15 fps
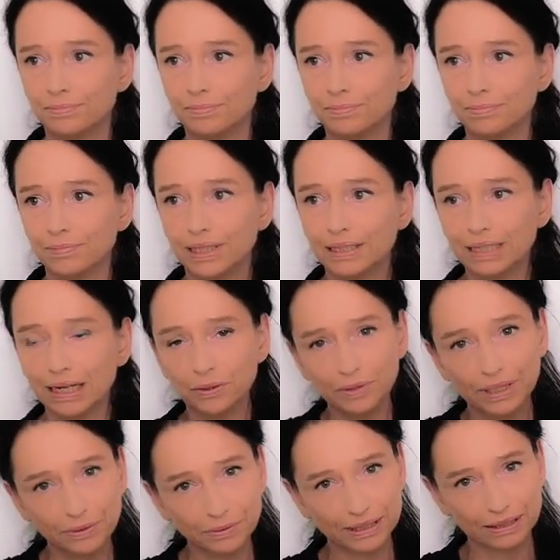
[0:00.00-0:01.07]
And now
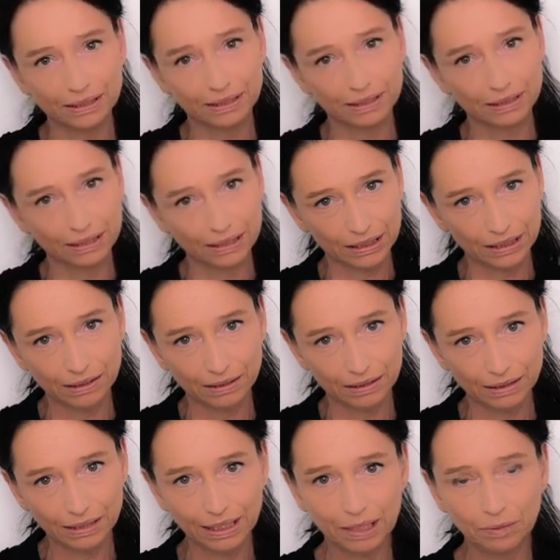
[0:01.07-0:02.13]
there is this additional
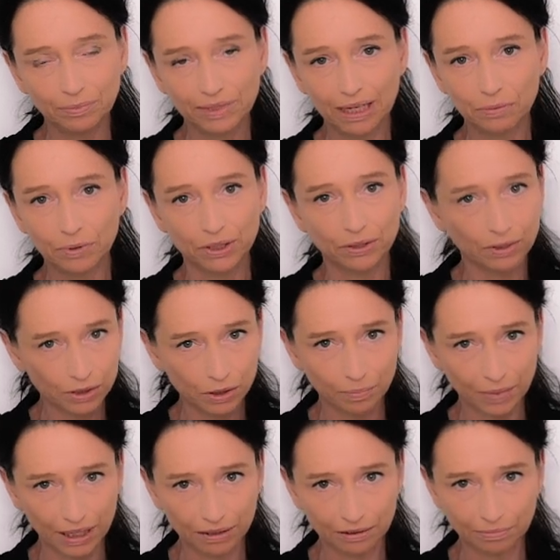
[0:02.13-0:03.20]
claim that was also
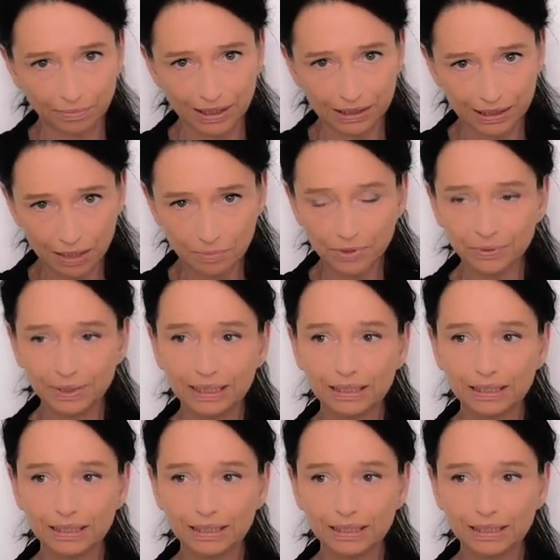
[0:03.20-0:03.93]
part of my summary,